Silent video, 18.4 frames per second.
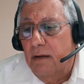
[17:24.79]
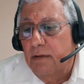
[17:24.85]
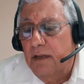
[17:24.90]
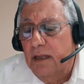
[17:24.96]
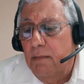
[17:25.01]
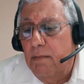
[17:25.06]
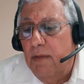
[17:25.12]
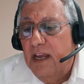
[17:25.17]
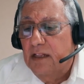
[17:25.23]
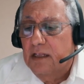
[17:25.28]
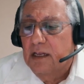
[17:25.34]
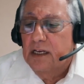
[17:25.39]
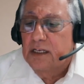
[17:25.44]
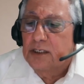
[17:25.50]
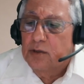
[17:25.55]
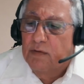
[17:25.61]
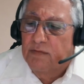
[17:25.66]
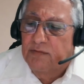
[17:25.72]
the
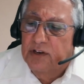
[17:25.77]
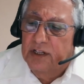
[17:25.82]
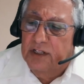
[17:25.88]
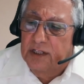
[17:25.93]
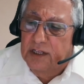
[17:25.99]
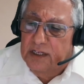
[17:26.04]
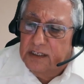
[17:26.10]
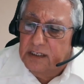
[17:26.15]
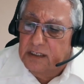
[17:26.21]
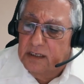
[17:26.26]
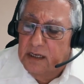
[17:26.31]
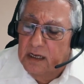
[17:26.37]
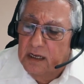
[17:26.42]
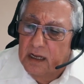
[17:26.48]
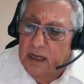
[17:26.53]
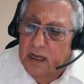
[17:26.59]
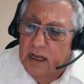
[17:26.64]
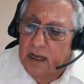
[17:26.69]
maintenance of the test.
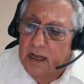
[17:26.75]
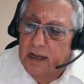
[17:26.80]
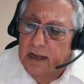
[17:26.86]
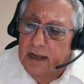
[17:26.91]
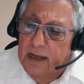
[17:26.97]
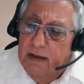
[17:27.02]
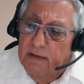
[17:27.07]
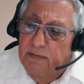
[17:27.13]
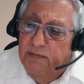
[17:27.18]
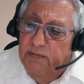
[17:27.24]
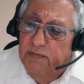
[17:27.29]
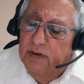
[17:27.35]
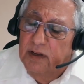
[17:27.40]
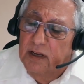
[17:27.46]
If